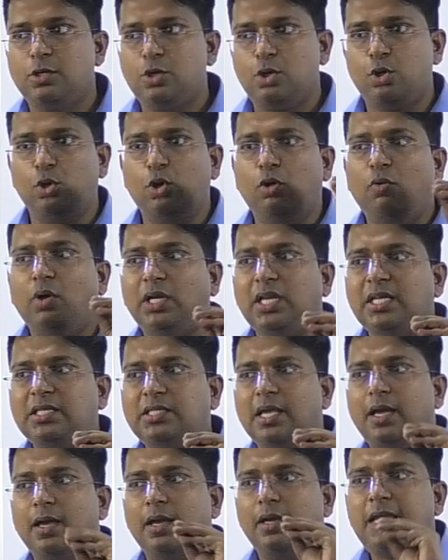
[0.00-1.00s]
You know what
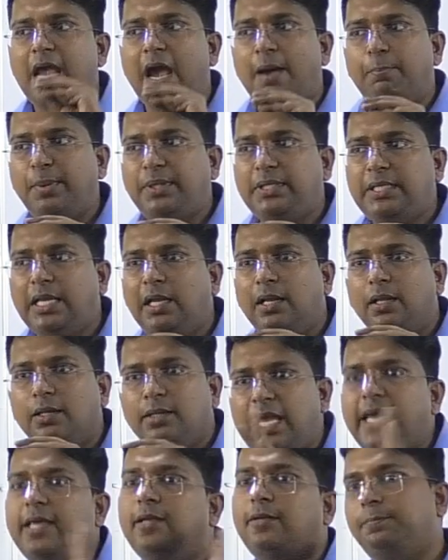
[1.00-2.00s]
is capital
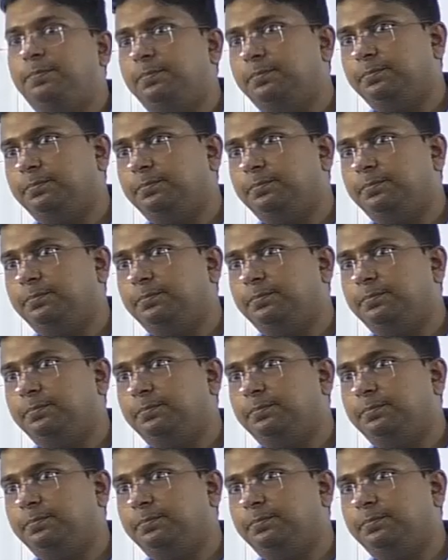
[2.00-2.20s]
gain.